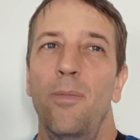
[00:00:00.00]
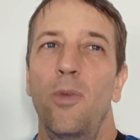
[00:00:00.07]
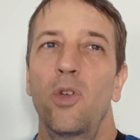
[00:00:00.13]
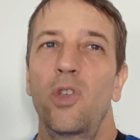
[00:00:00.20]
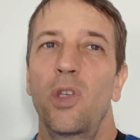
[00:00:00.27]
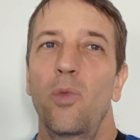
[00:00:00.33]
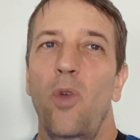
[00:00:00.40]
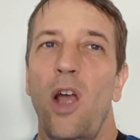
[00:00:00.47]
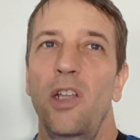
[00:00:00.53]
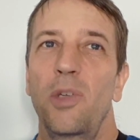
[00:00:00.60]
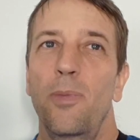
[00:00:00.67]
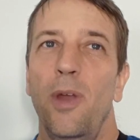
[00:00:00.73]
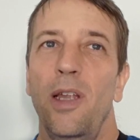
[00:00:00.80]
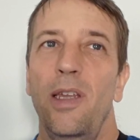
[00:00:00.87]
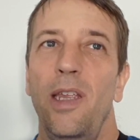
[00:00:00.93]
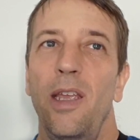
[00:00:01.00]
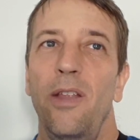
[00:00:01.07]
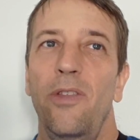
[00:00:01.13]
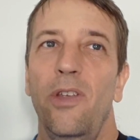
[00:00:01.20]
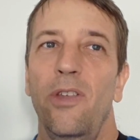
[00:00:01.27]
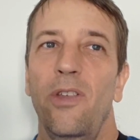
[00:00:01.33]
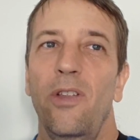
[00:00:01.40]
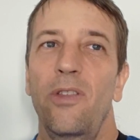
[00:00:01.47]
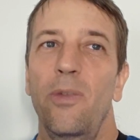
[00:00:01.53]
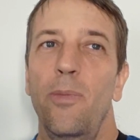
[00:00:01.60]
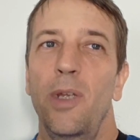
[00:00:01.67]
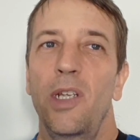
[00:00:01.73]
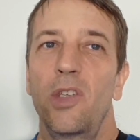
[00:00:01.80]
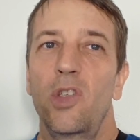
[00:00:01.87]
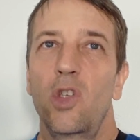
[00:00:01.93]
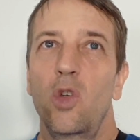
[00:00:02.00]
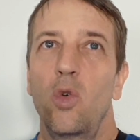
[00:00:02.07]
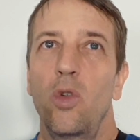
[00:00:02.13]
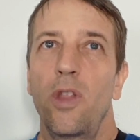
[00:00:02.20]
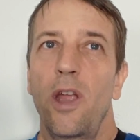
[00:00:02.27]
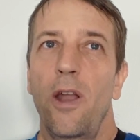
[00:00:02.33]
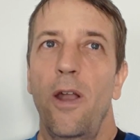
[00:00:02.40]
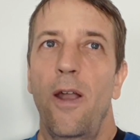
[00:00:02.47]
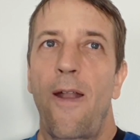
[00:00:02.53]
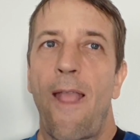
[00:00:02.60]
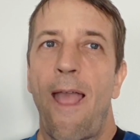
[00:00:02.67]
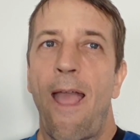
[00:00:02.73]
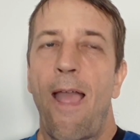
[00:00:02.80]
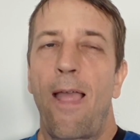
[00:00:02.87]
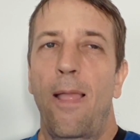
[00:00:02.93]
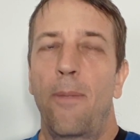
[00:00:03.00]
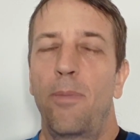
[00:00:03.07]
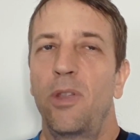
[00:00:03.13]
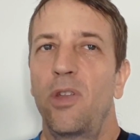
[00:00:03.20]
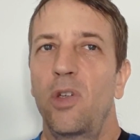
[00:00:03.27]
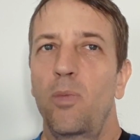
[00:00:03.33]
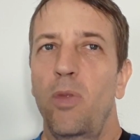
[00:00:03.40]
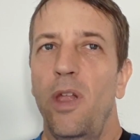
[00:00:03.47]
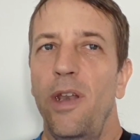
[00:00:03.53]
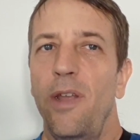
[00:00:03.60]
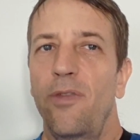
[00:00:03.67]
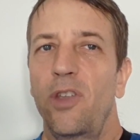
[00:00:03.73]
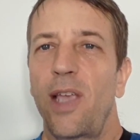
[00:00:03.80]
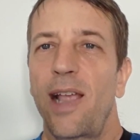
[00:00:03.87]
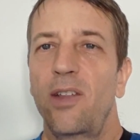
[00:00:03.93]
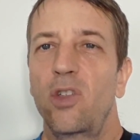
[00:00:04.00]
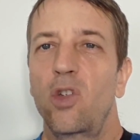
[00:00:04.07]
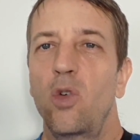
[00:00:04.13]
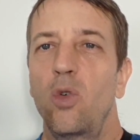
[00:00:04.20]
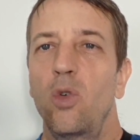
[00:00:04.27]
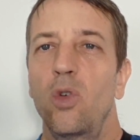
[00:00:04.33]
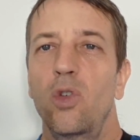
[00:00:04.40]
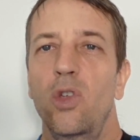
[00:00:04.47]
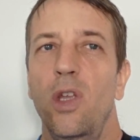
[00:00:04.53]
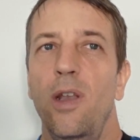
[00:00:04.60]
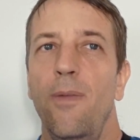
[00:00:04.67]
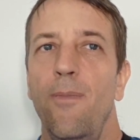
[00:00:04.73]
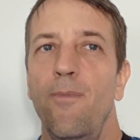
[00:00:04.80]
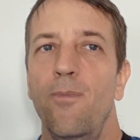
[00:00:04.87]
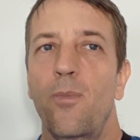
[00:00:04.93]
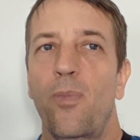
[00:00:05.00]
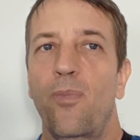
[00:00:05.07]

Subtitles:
mostly Rajapat kids because it's the biggest school there. But there's plenty of tech schools and